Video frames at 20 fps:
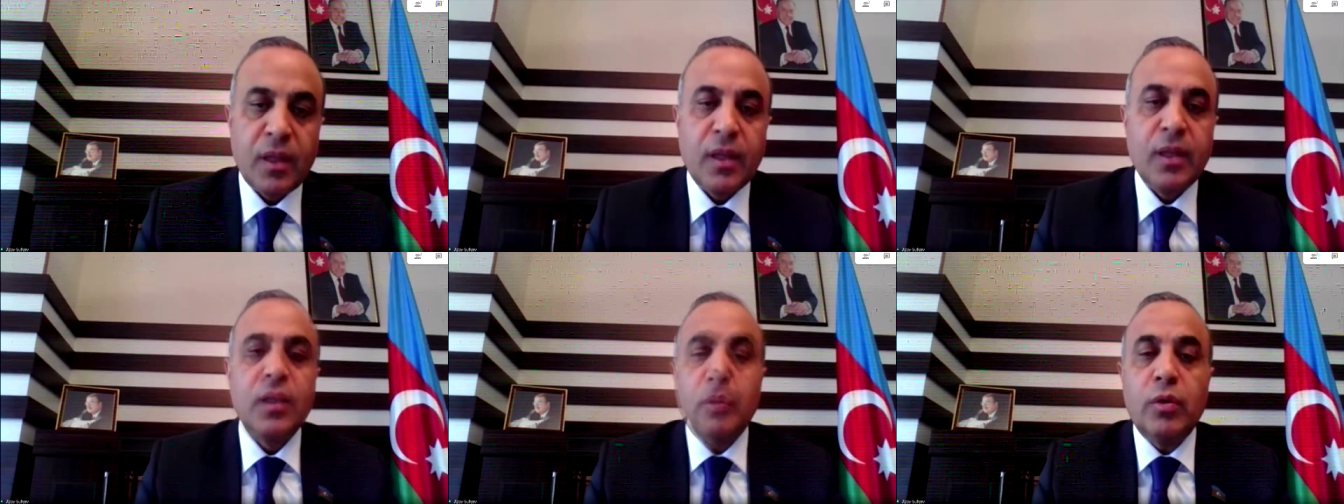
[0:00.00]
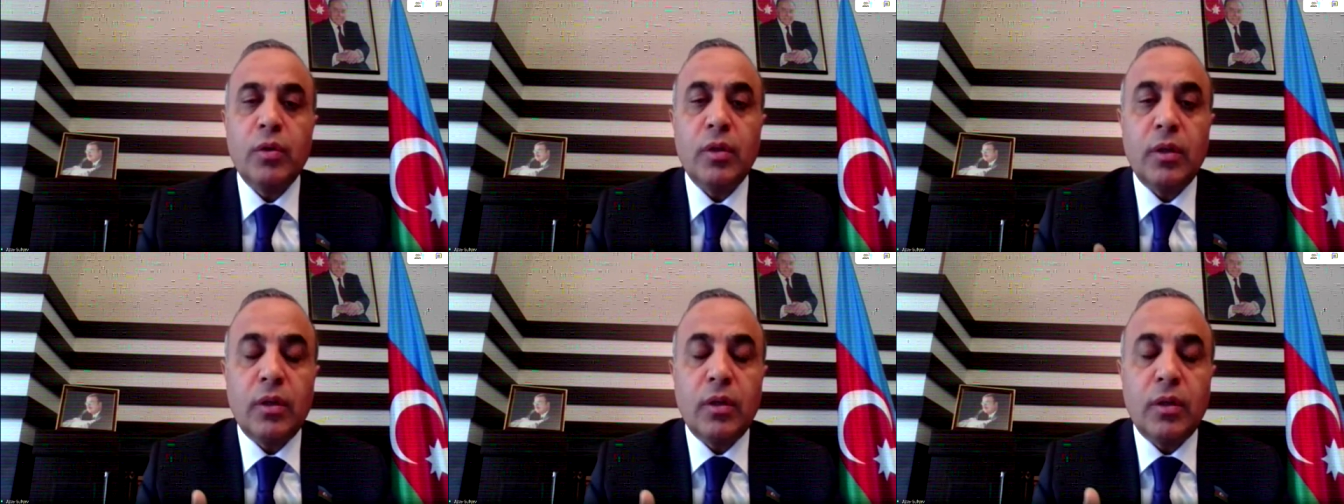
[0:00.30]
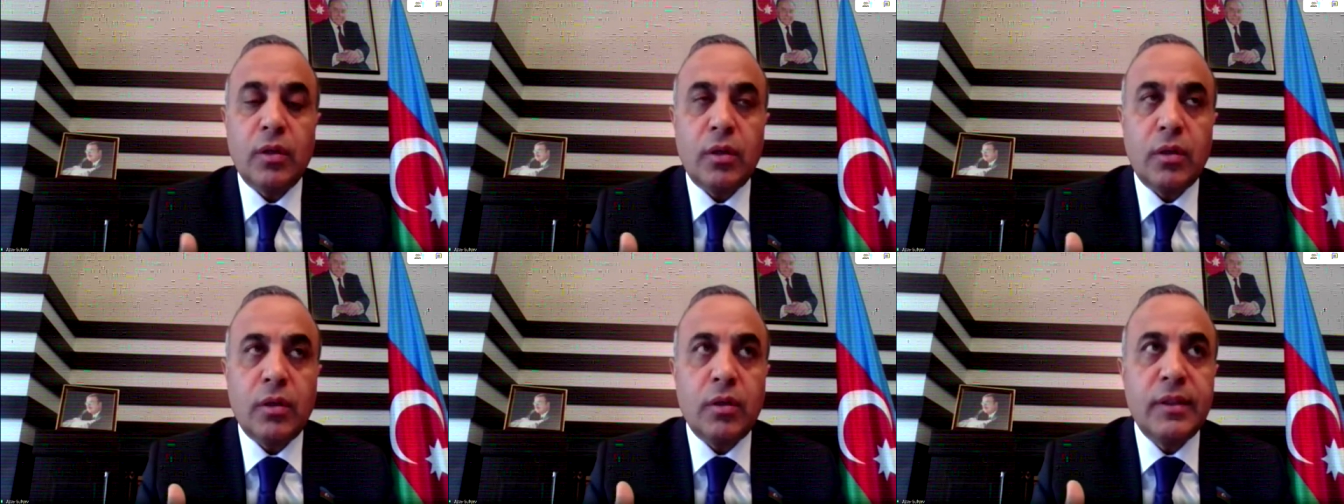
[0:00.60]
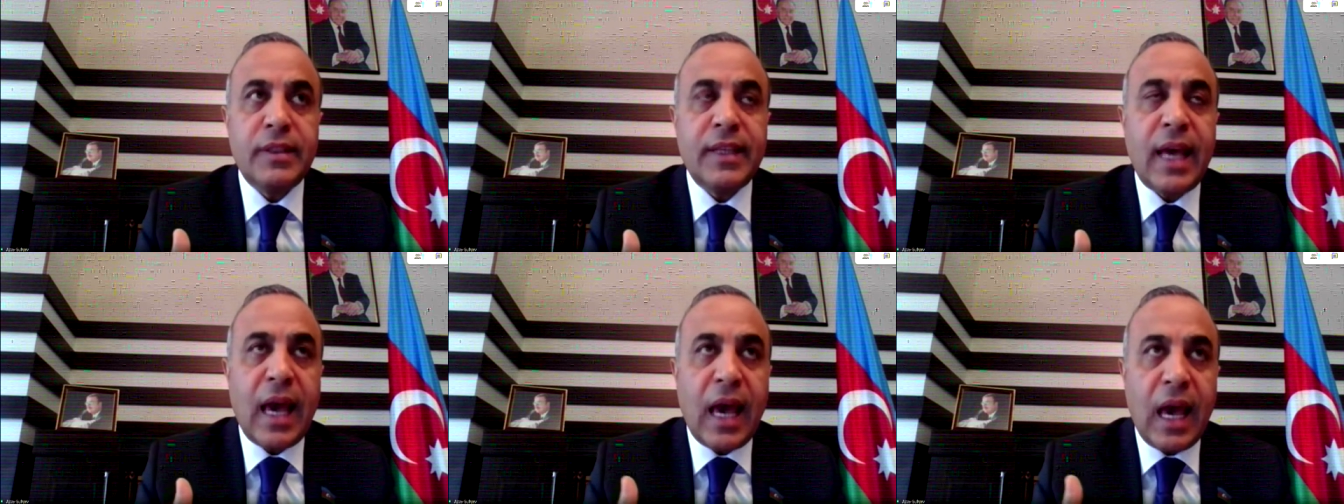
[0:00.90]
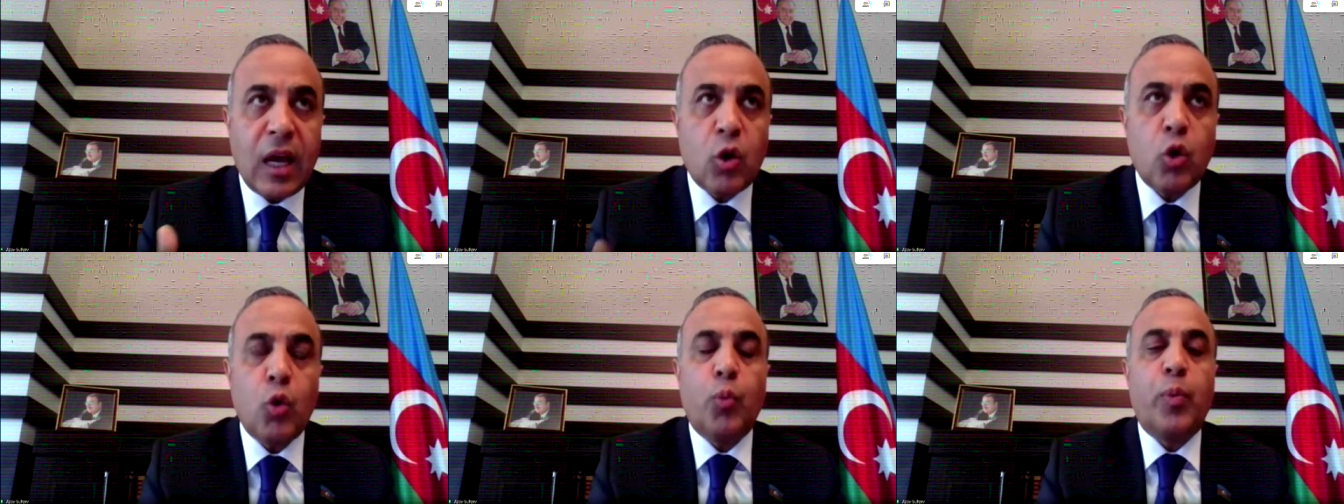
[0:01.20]
to
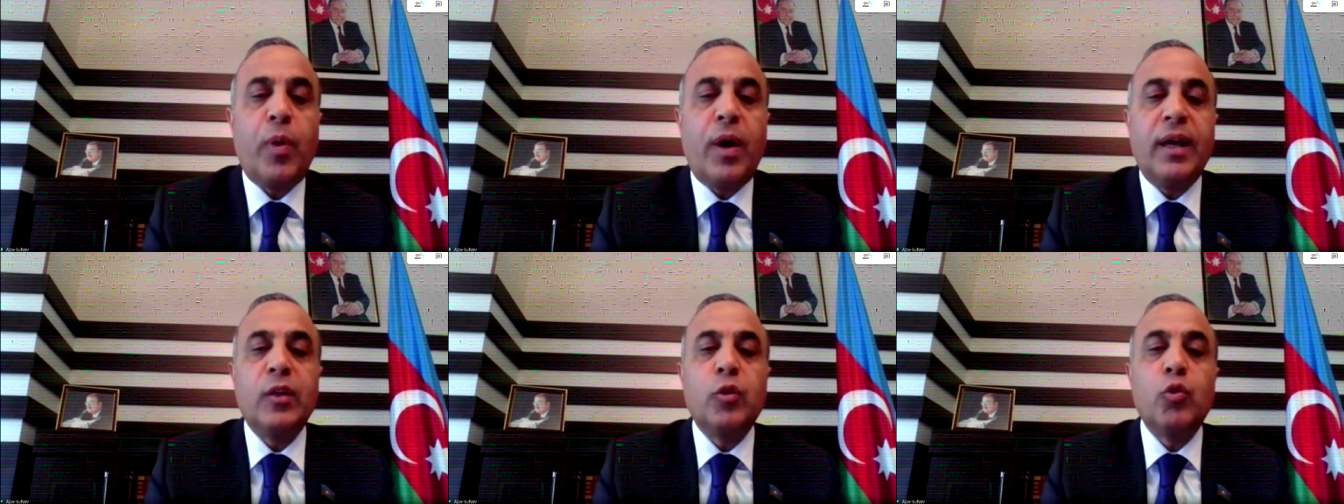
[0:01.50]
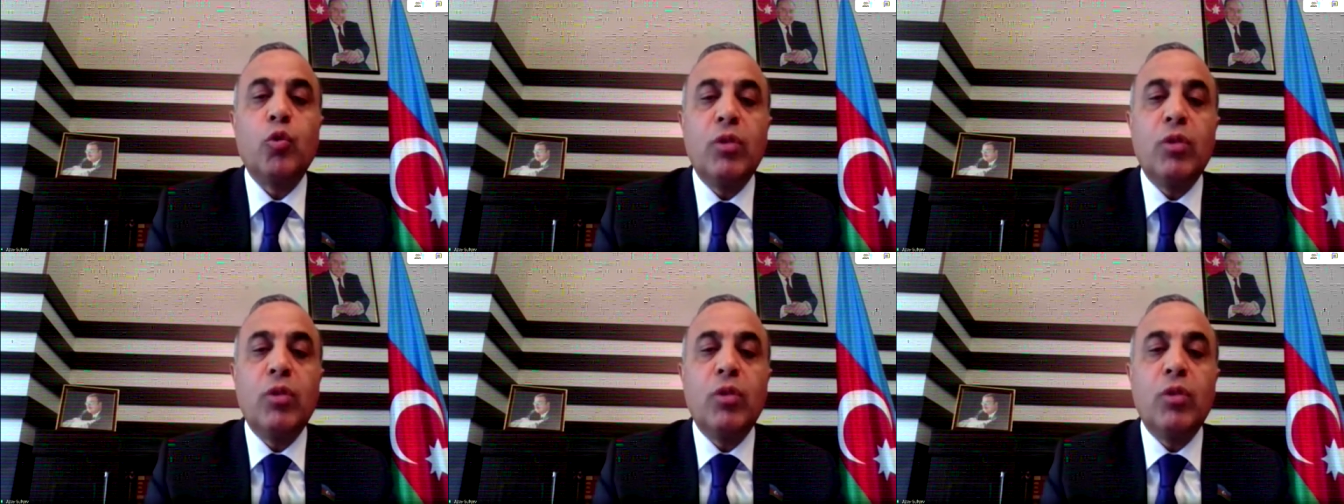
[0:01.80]
de-occupy,